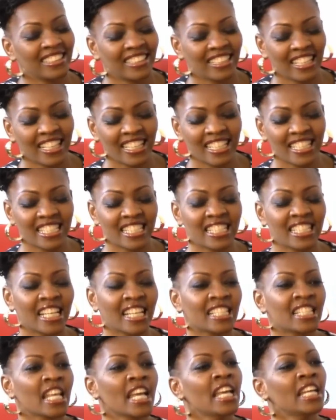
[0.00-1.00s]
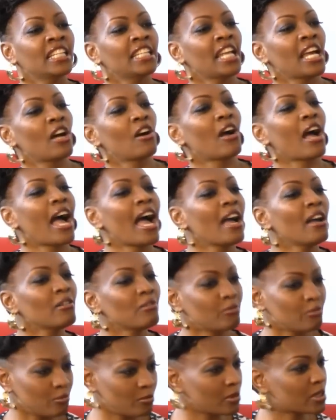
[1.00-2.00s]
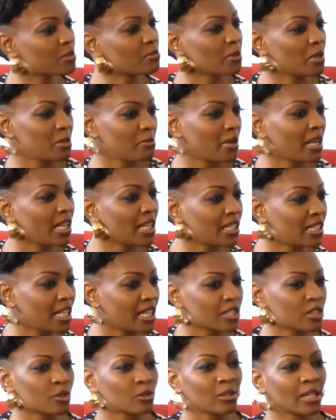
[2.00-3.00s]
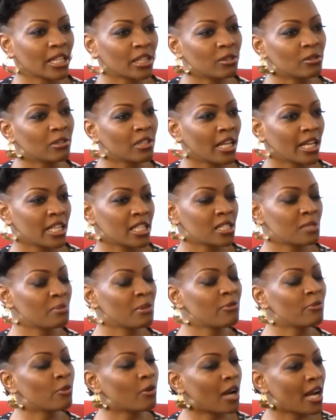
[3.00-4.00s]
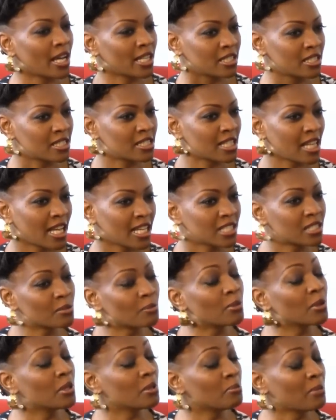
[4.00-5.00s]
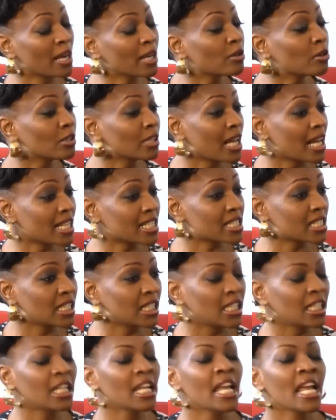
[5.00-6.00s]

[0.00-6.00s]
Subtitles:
Nice, nice. Now, I was wearing my hair natural like you ladies before I decided to put micro locks in it.